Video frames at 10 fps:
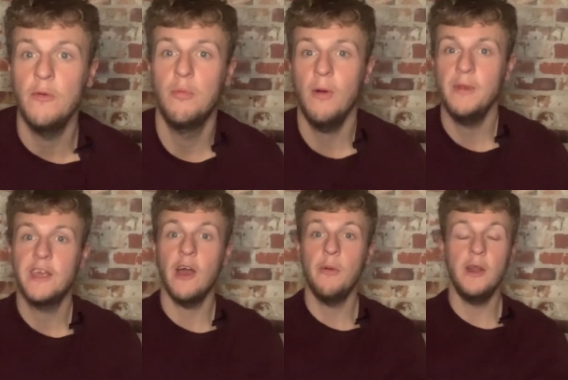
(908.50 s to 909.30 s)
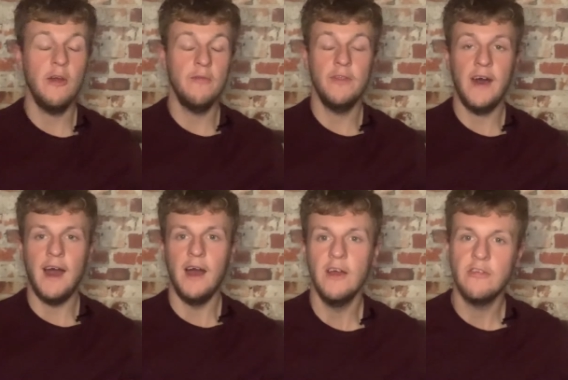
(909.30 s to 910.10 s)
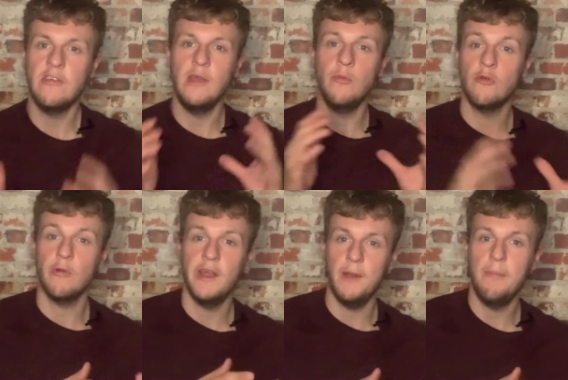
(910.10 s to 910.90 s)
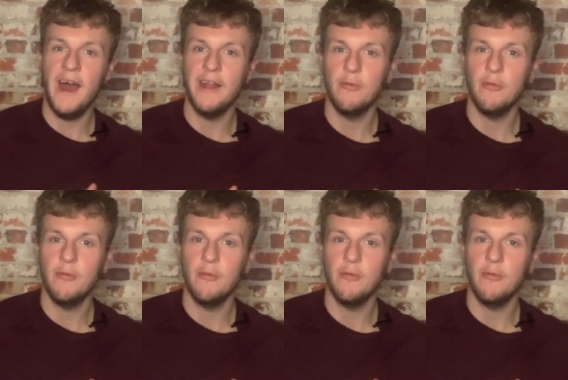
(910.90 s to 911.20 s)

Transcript: probably going over that seems really bad